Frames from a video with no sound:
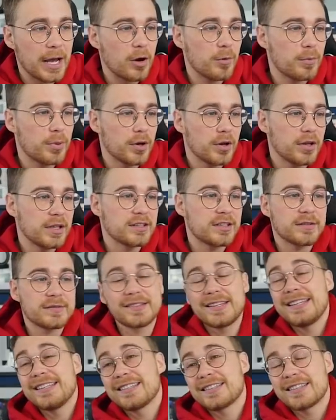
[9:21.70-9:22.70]
output in terms
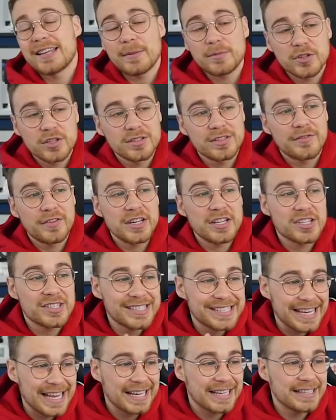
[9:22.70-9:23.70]
of interceptions. He
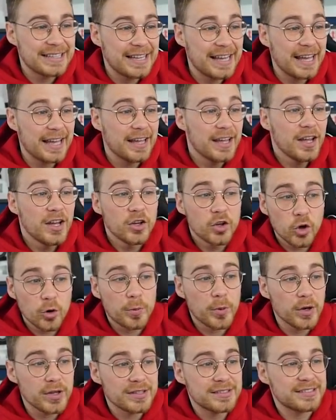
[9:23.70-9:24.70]
finished second there,
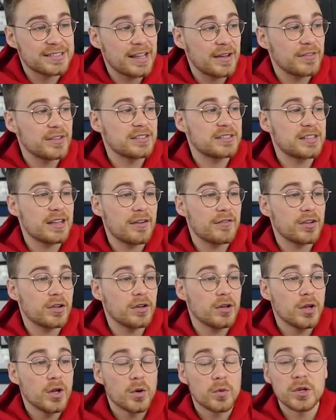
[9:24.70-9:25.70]

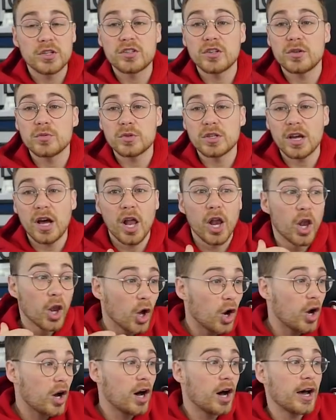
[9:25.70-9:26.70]
0.77, which is a
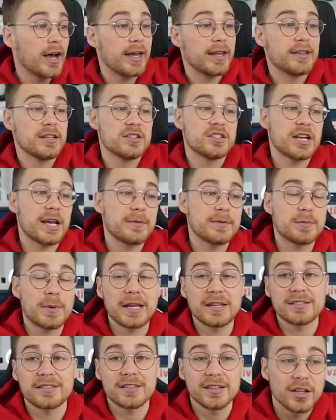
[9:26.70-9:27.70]
lot higher than James
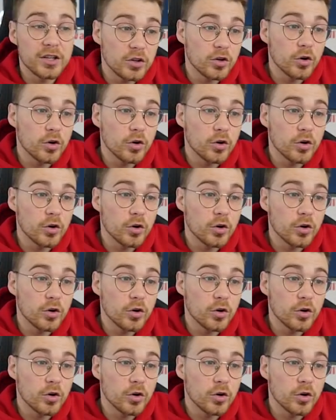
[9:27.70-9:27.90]
Maddison at